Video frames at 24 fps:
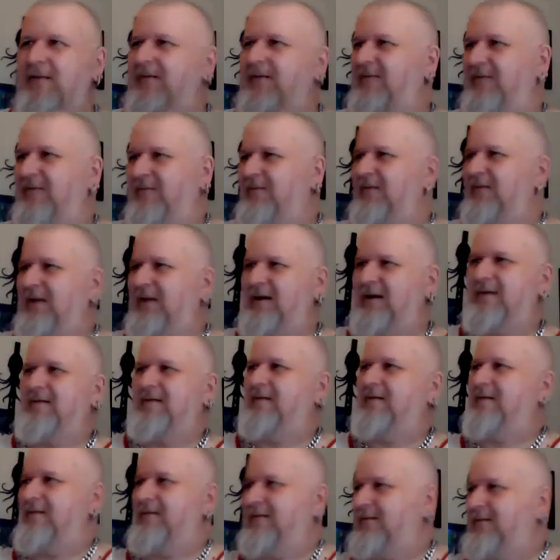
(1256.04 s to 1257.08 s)
until like
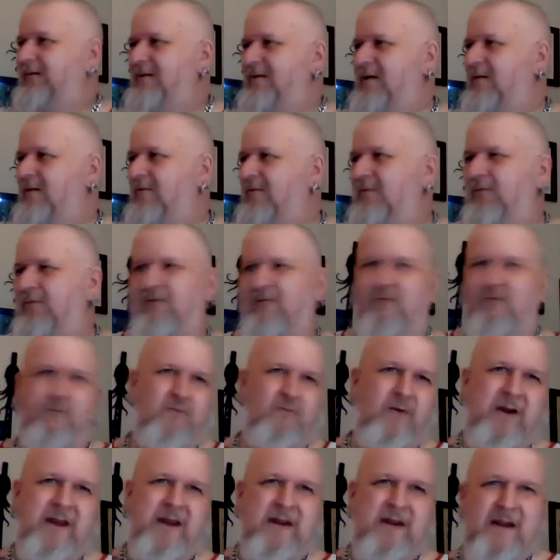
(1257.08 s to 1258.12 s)

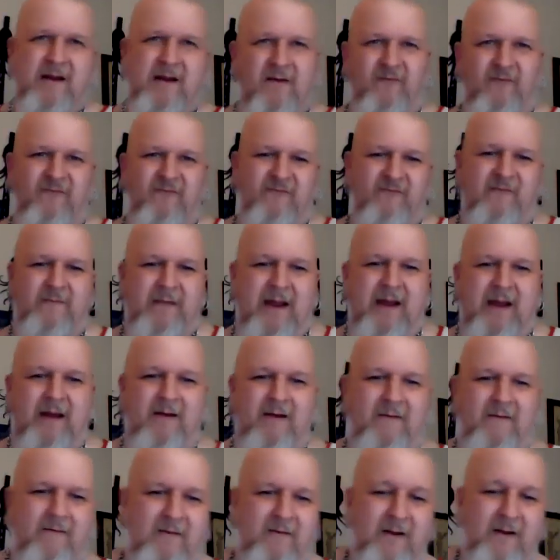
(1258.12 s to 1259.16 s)
20 years from
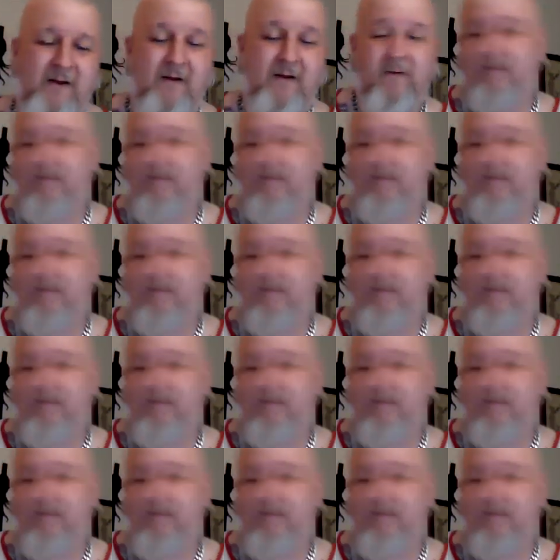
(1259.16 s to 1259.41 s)
now